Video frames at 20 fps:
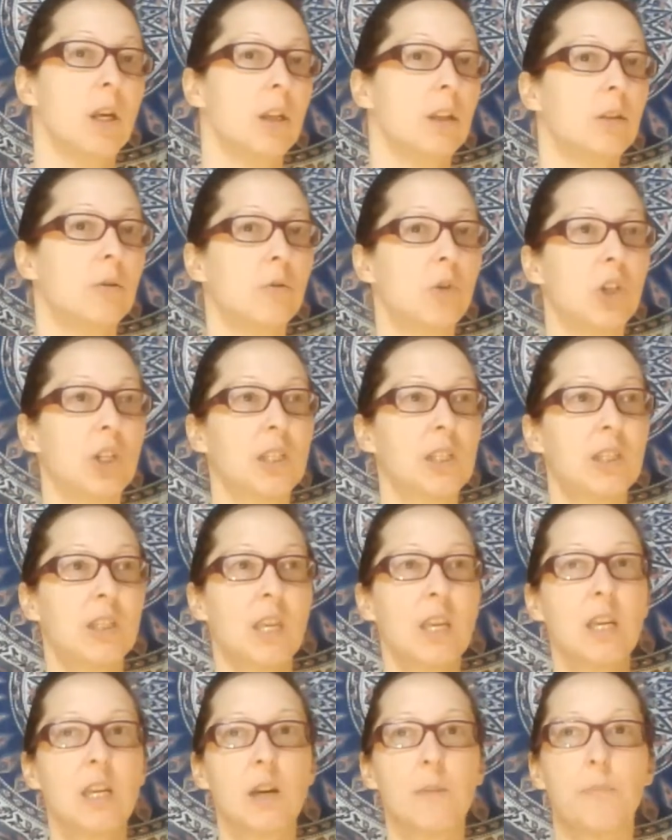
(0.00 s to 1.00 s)
So just
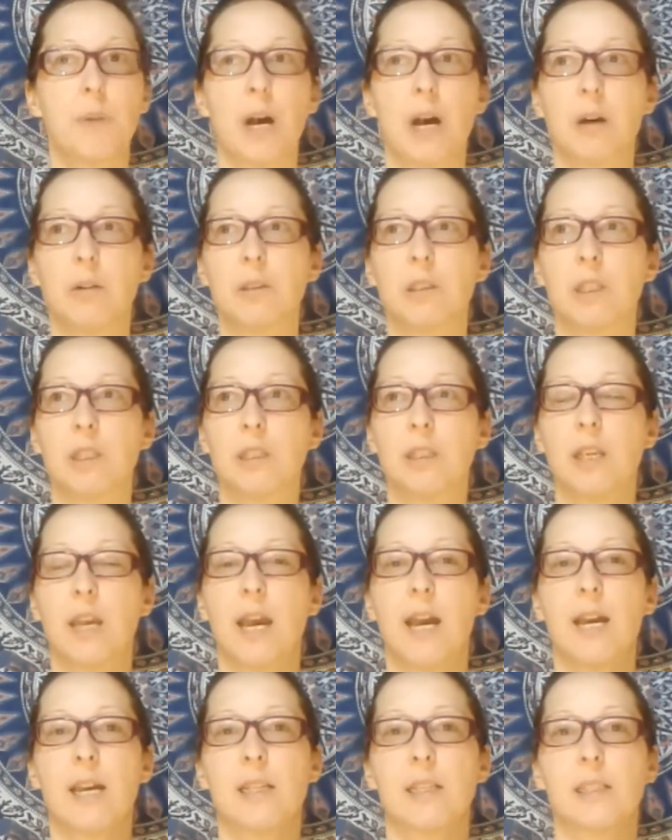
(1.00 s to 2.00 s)
think about it
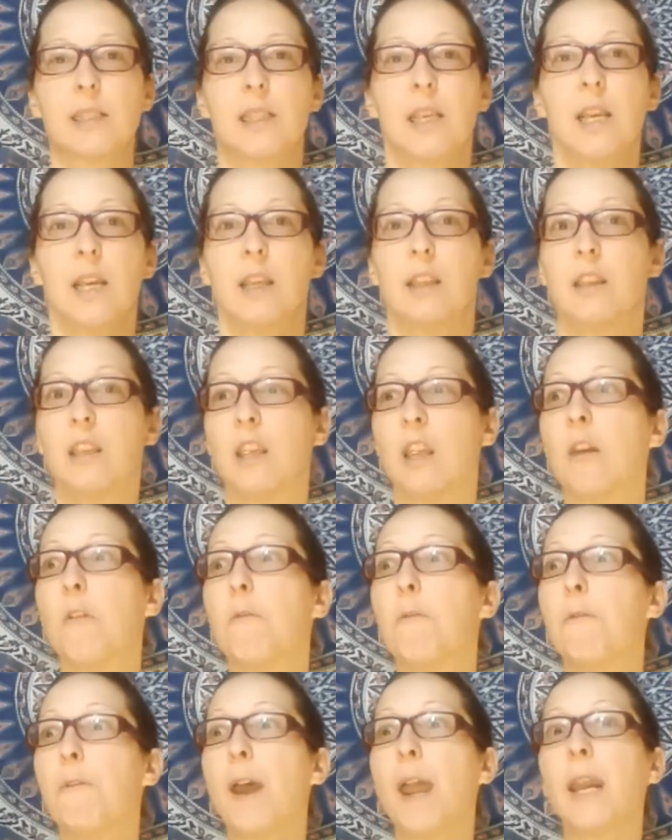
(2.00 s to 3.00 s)
as the
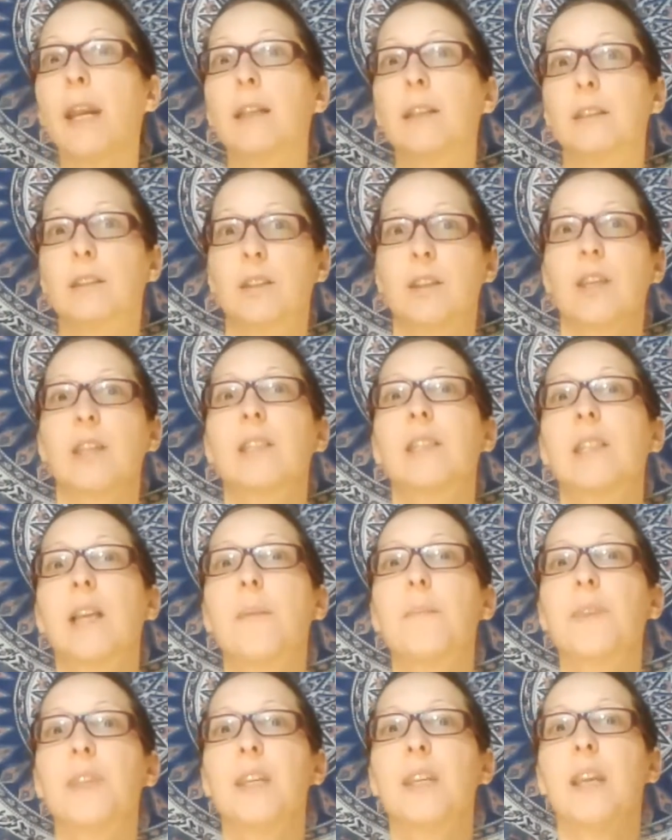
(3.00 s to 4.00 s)
effect that
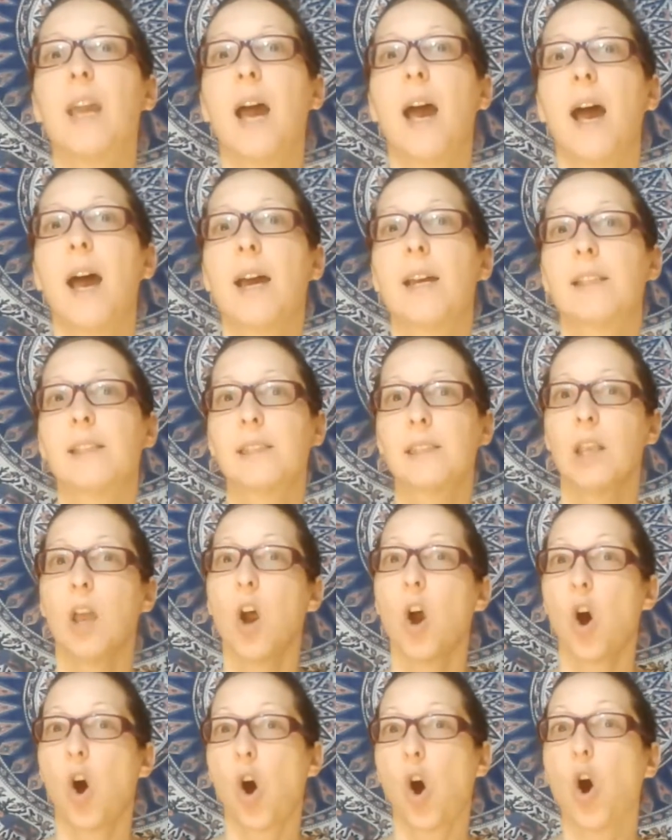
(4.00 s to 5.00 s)
something has
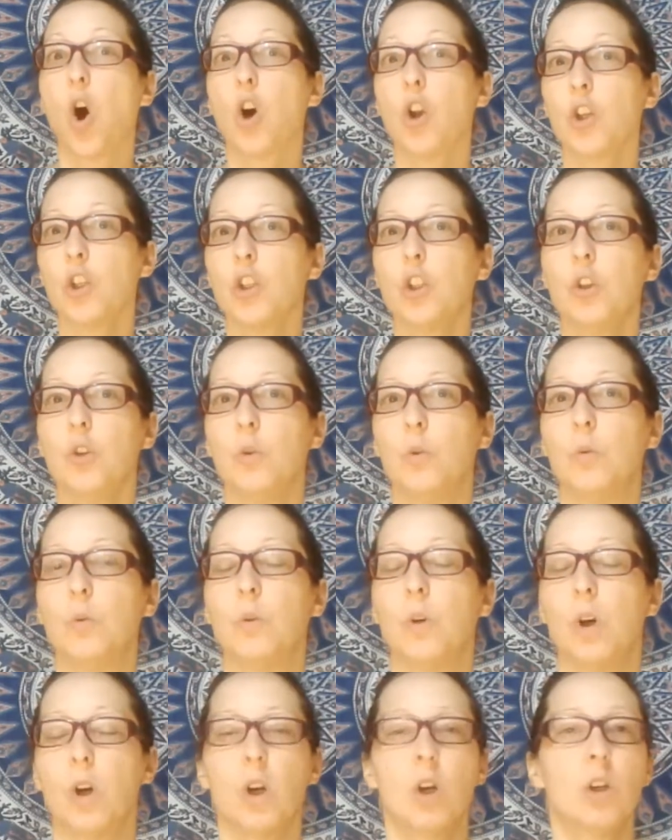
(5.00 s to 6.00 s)
on you.